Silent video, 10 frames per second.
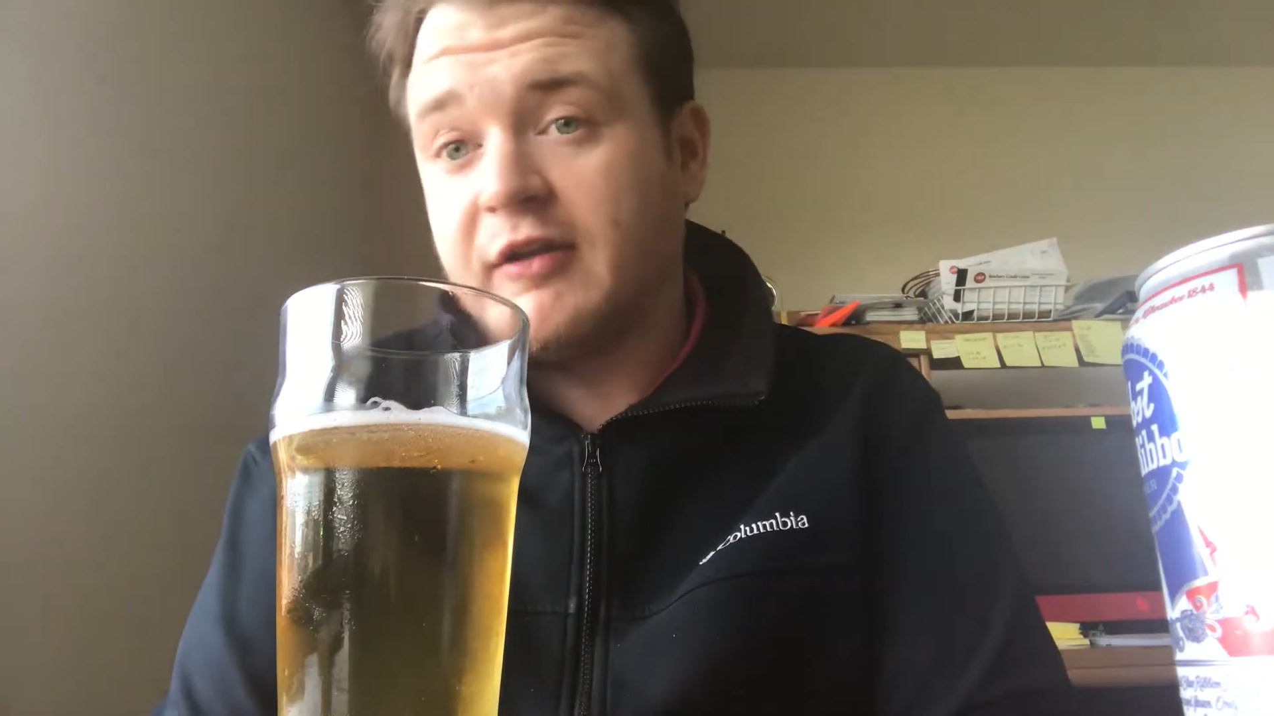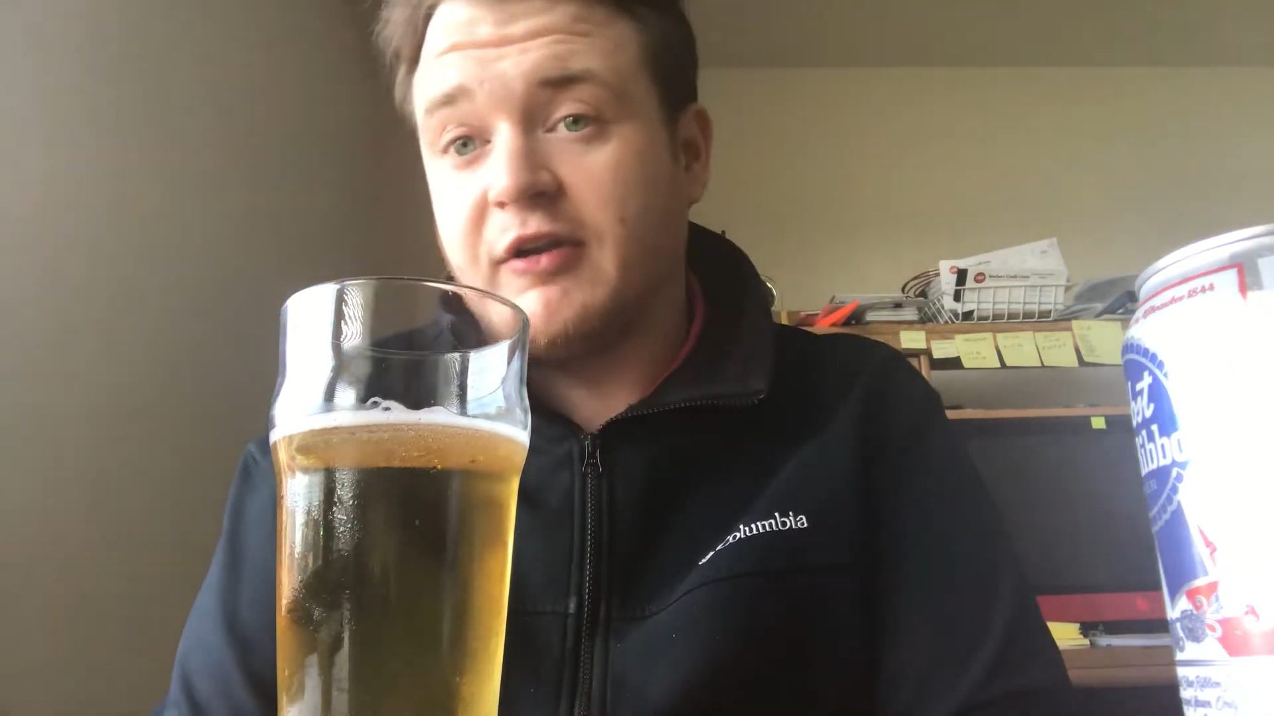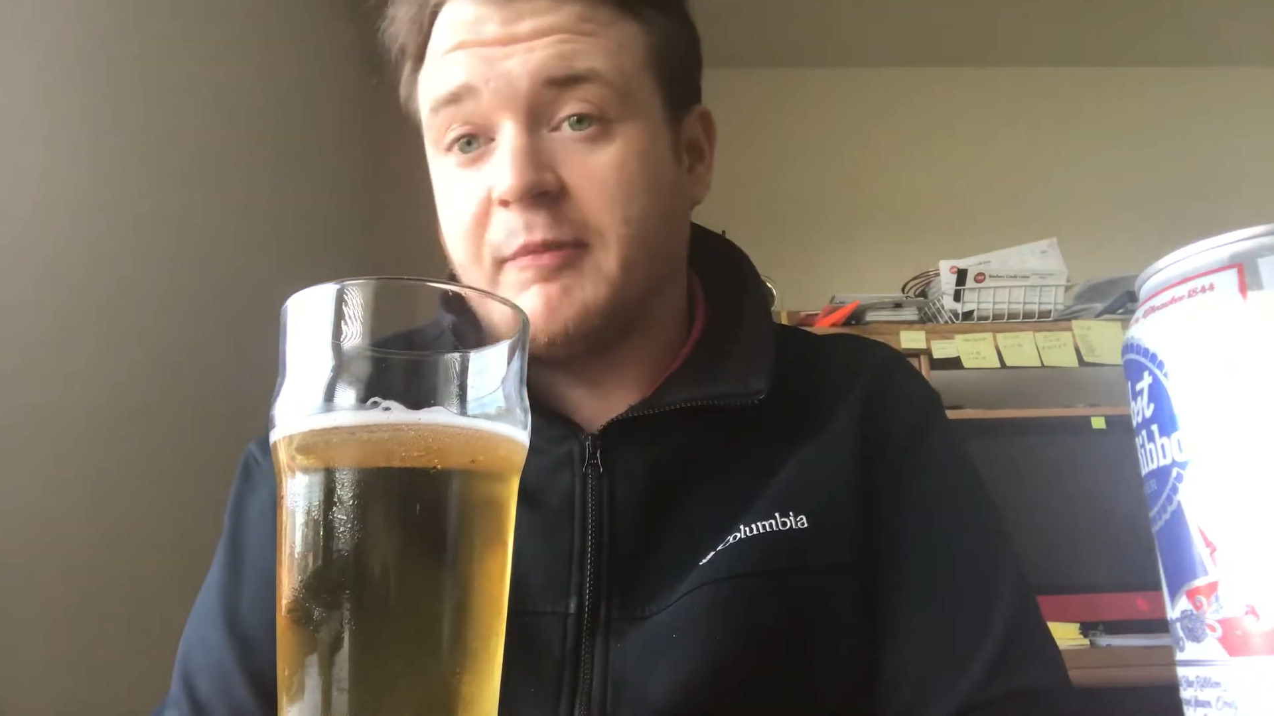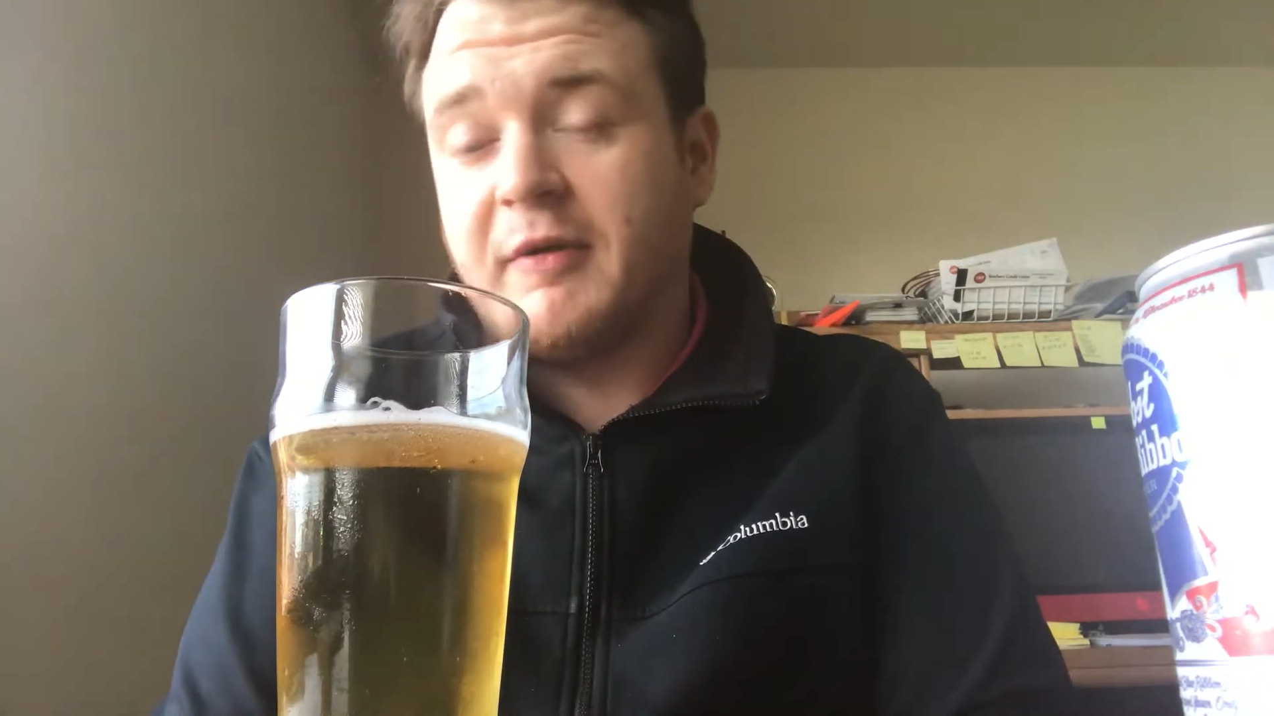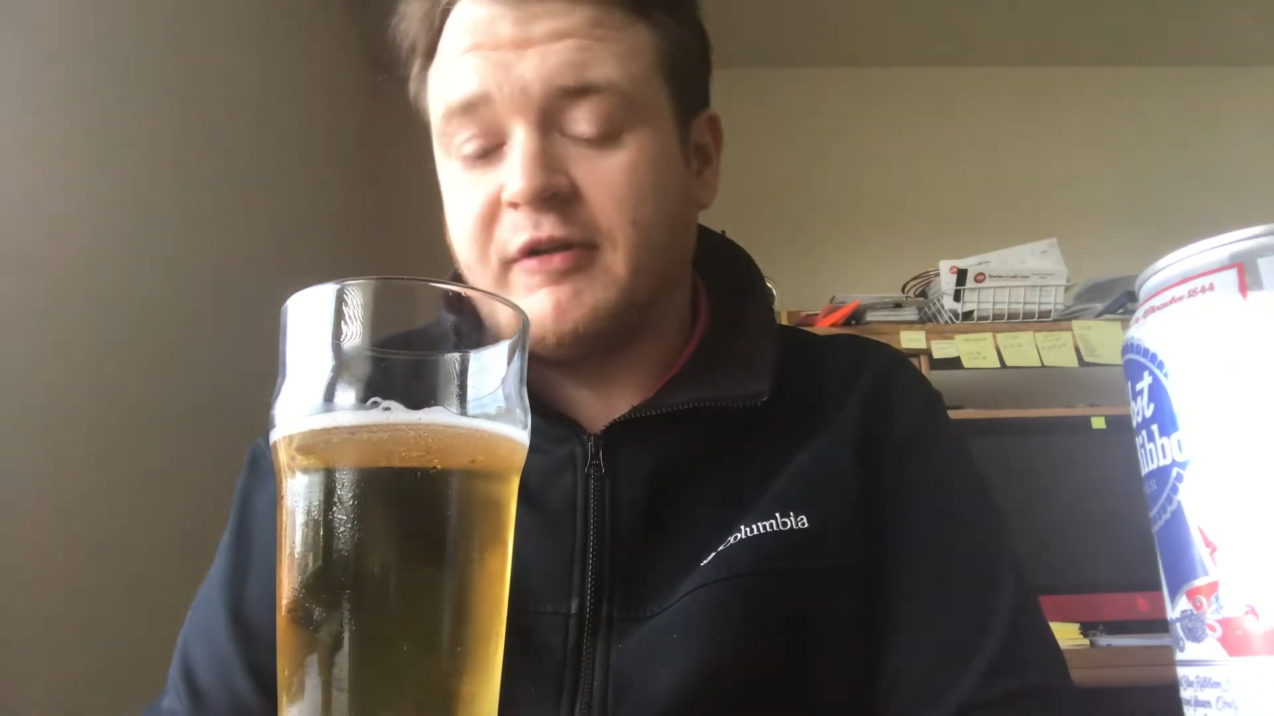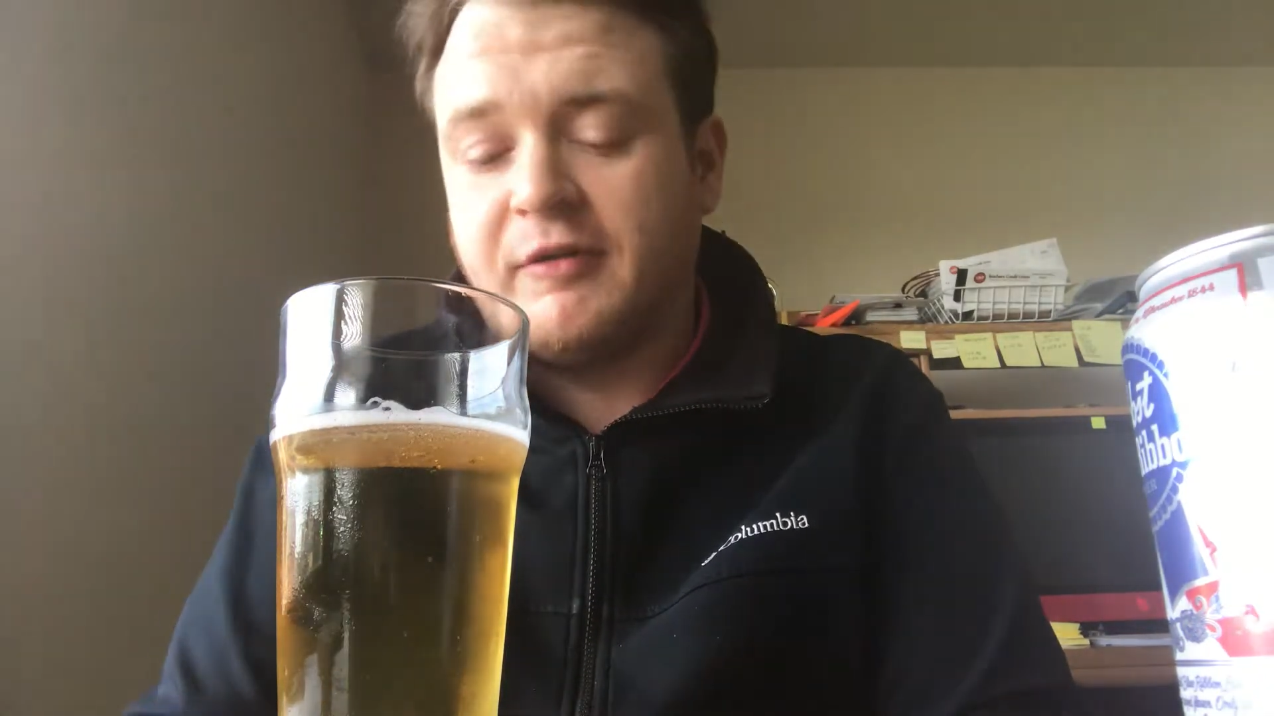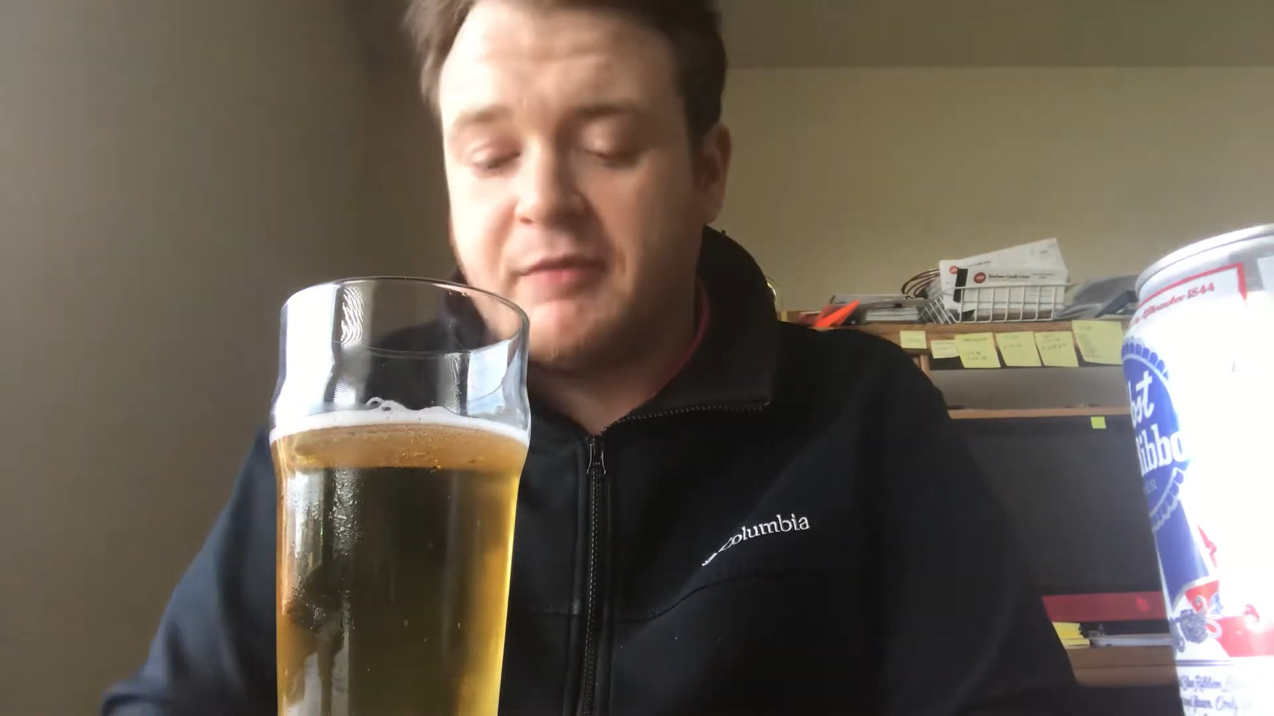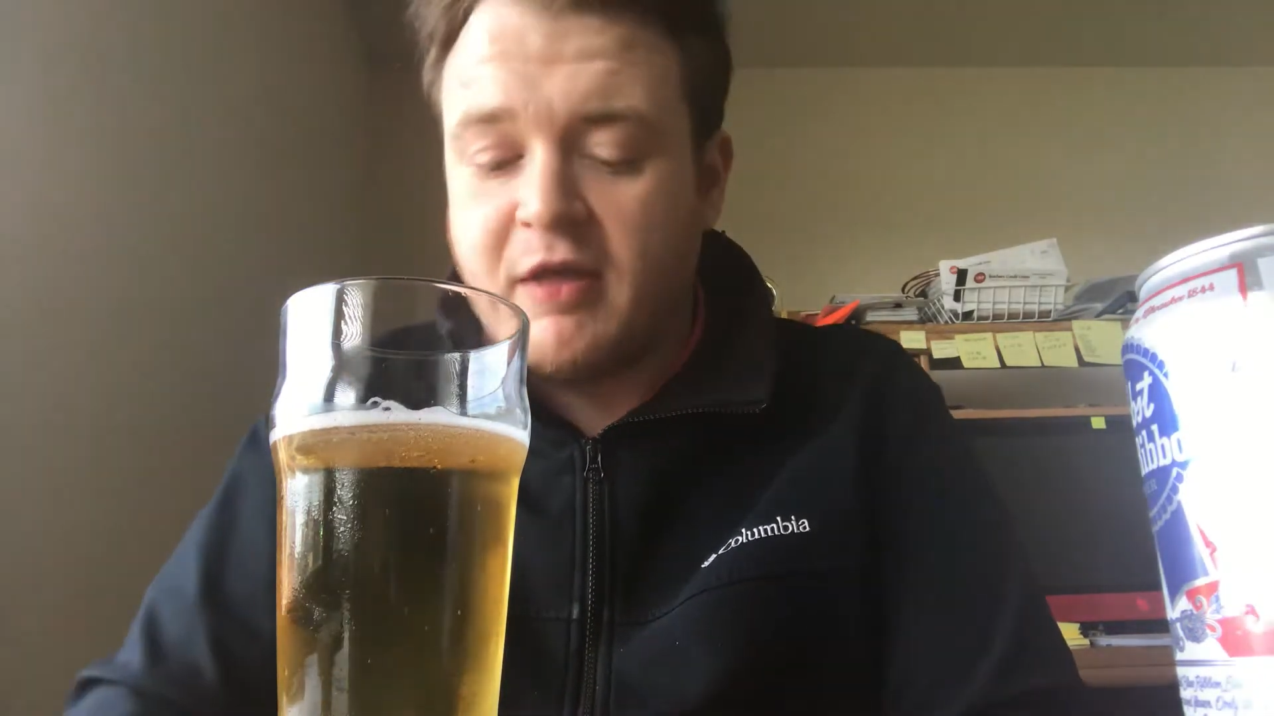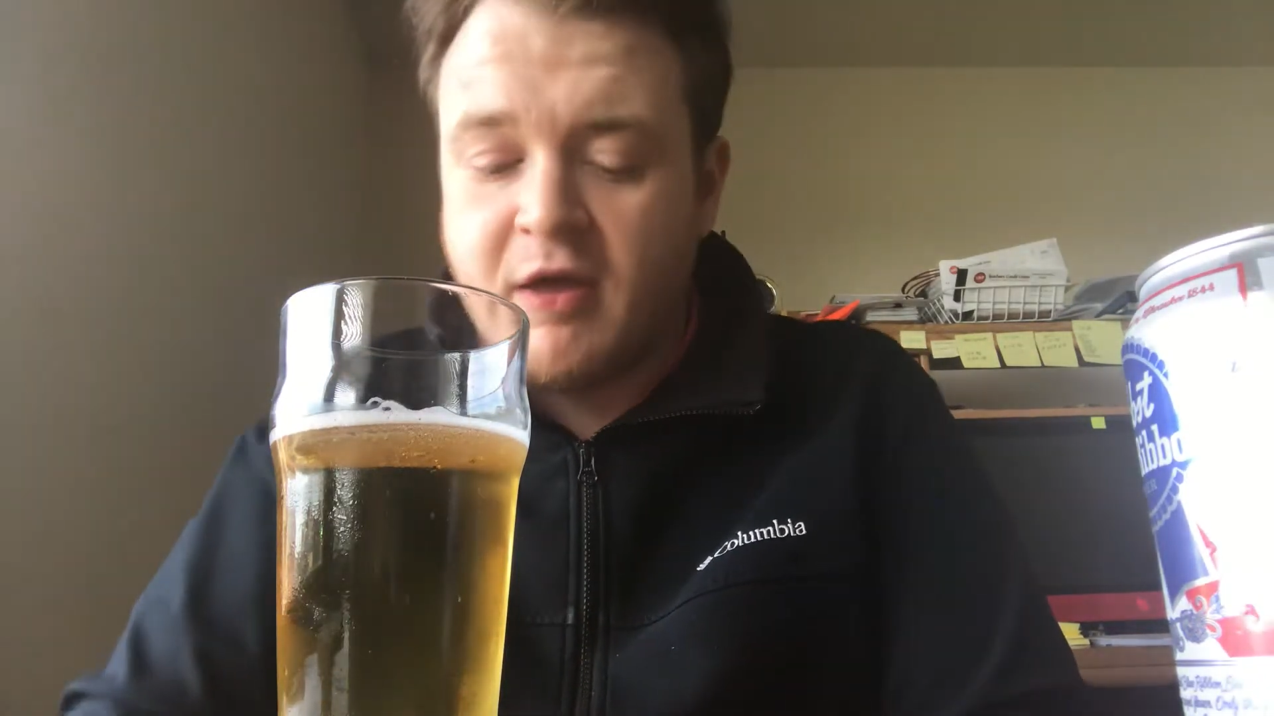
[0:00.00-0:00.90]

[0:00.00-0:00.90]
your opinion.